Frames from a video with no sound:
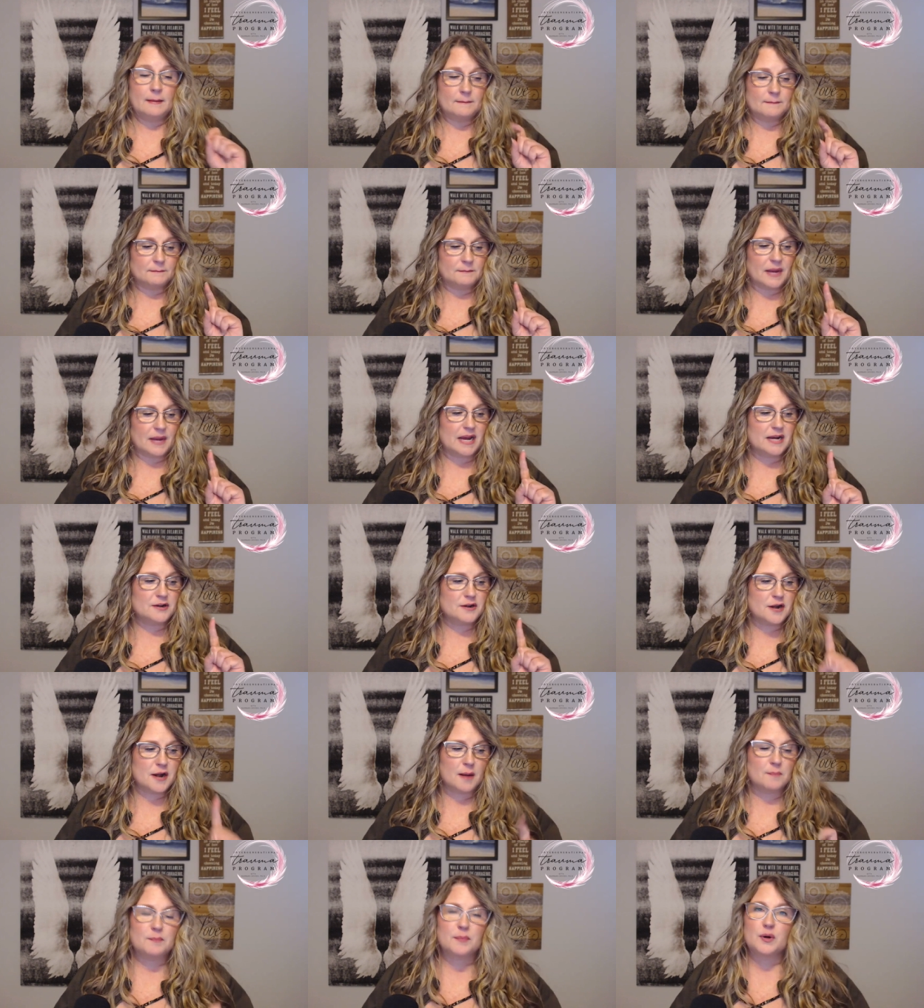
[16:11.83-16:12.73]
My
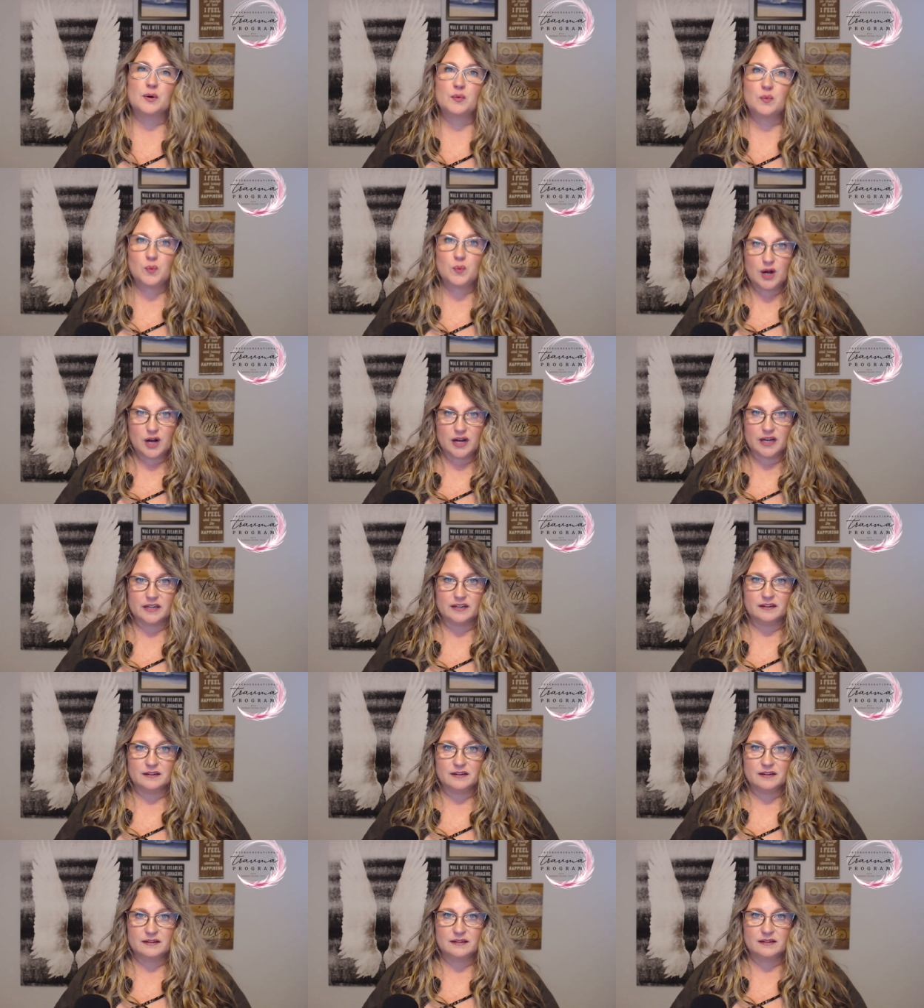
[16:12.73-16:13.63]
number
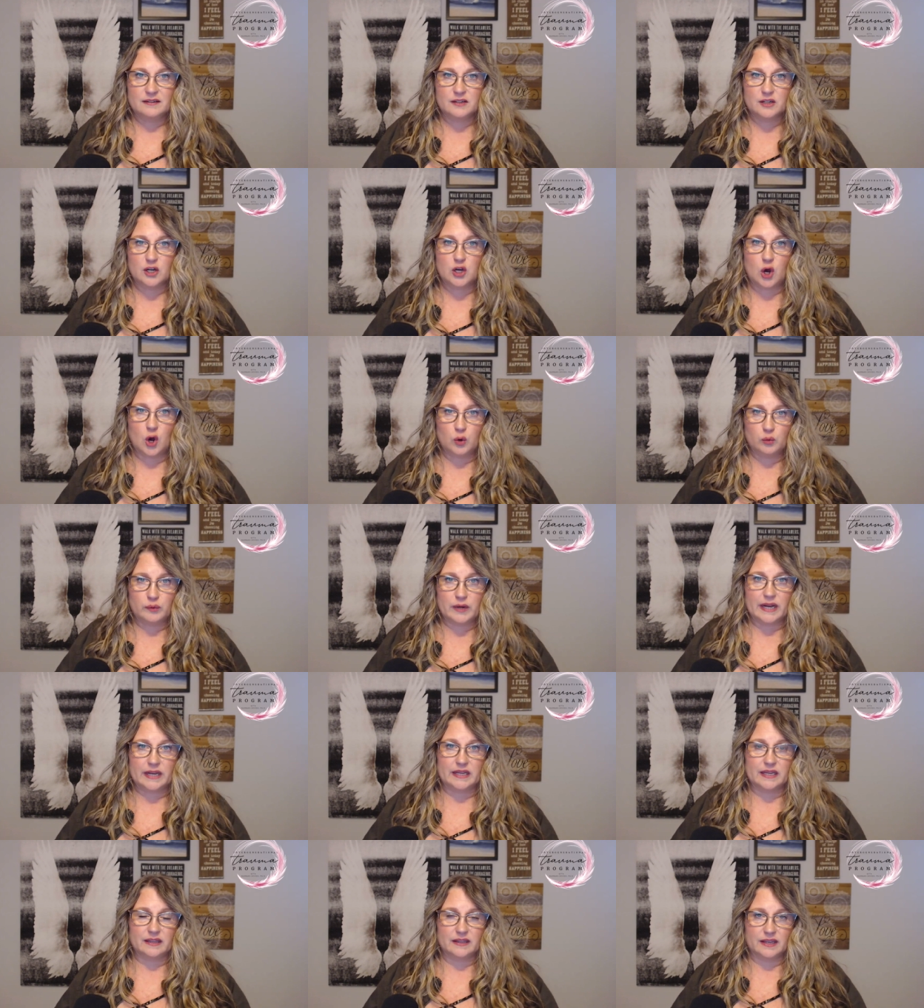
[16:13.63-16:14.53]
one
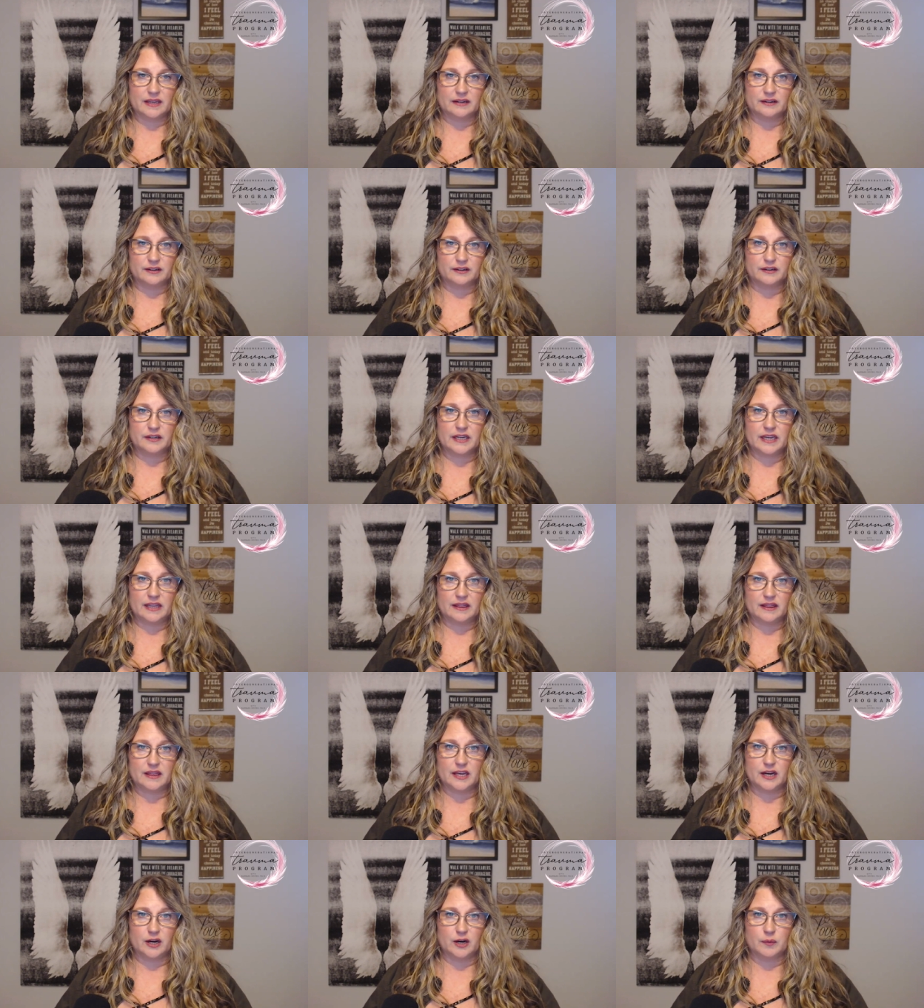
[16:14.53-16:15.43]
co-regulator
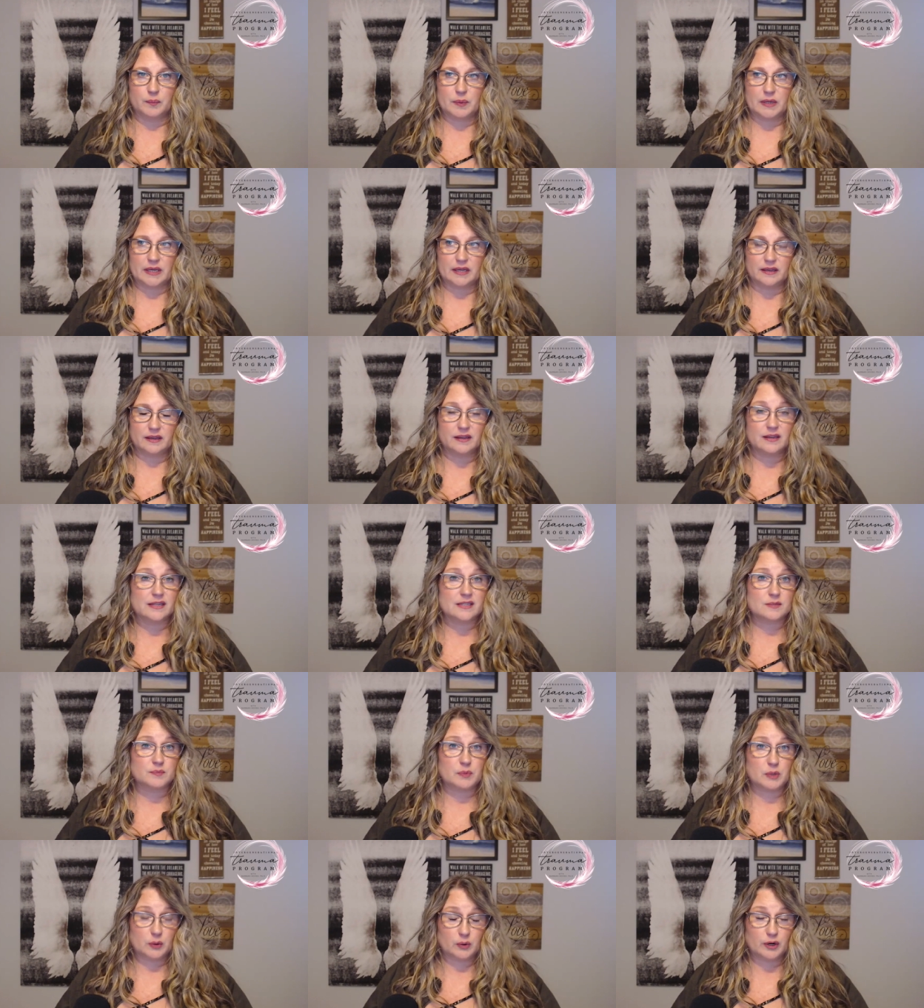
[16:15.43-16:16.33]
in therapy
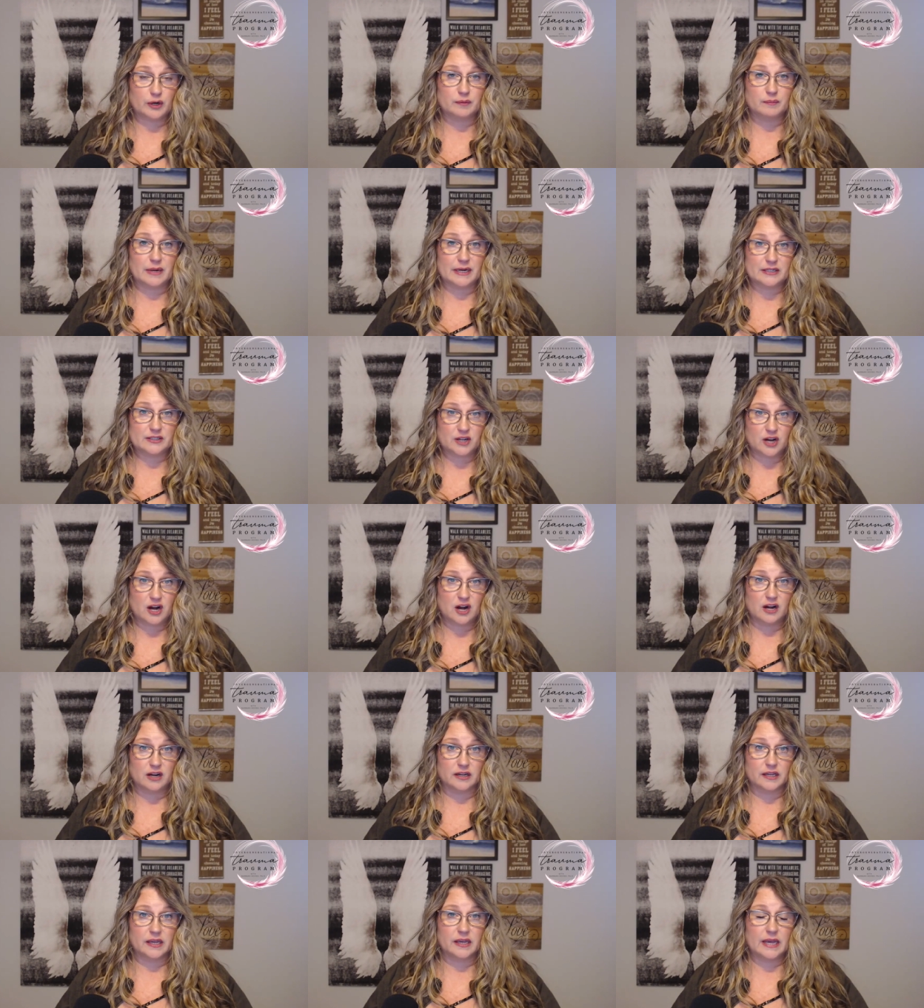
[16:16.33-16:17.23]
is Bjorn, my
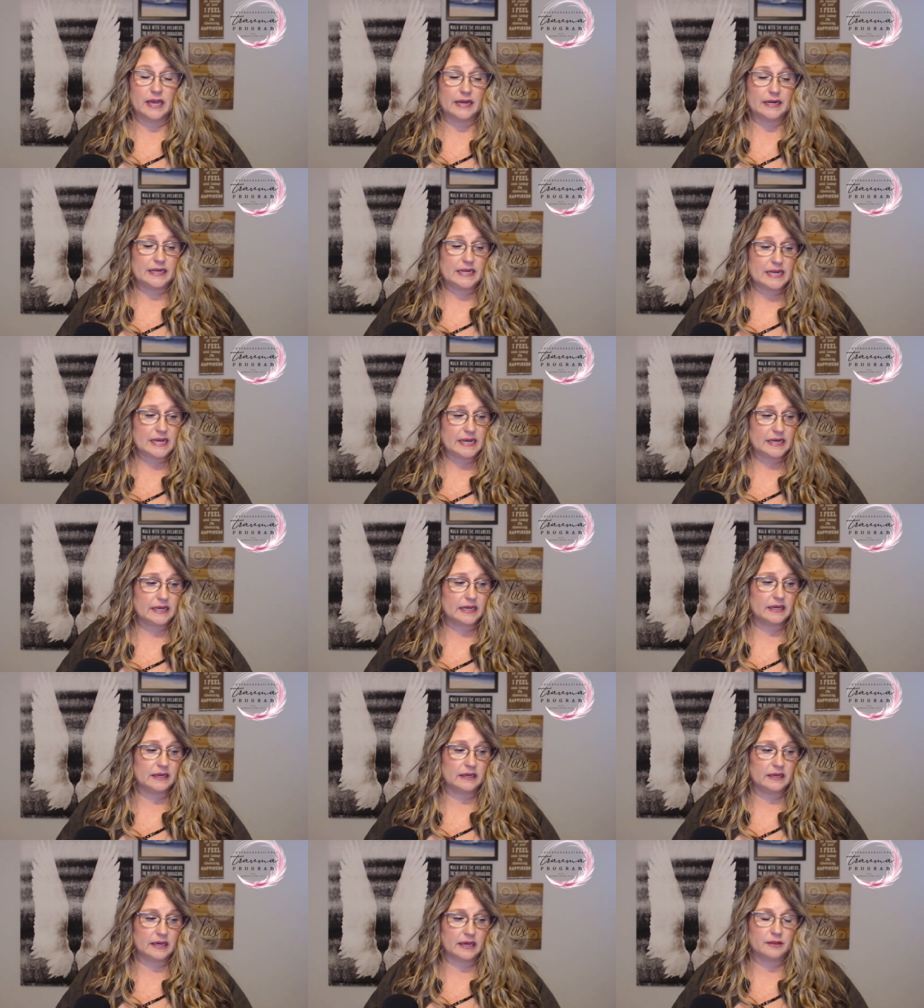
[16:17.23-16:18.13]
dog, and he
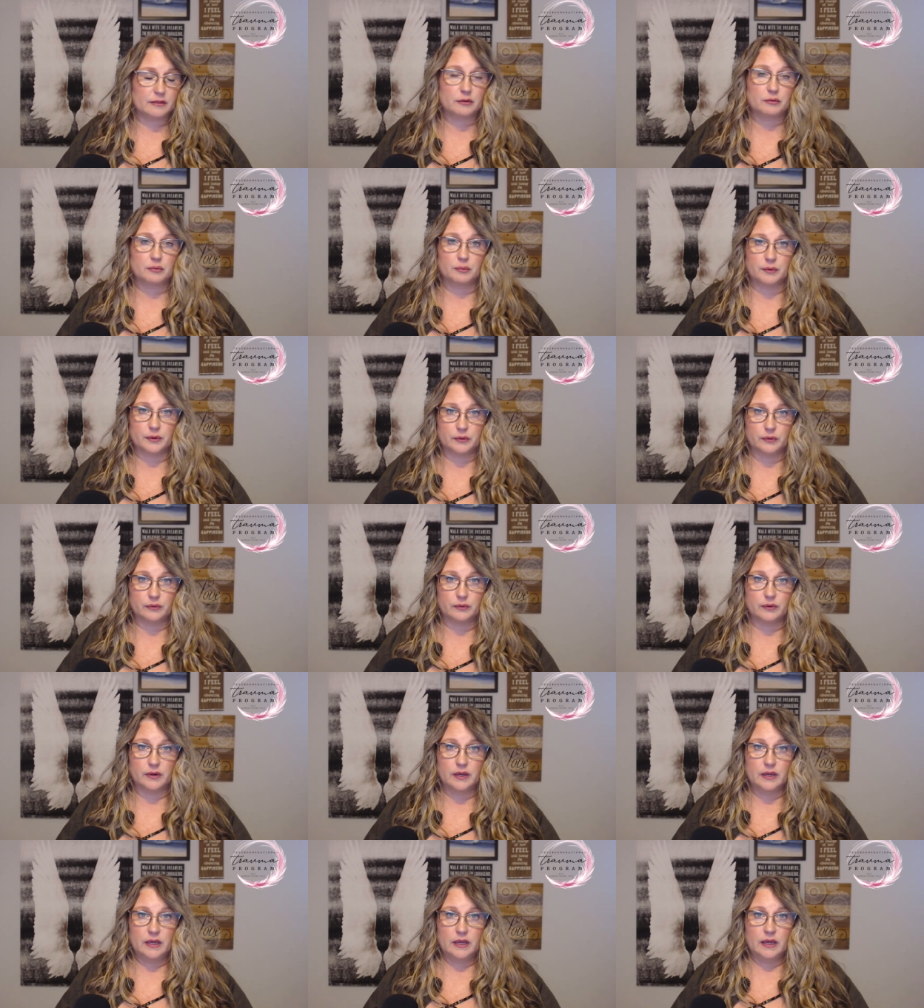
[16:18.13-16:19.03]
can get through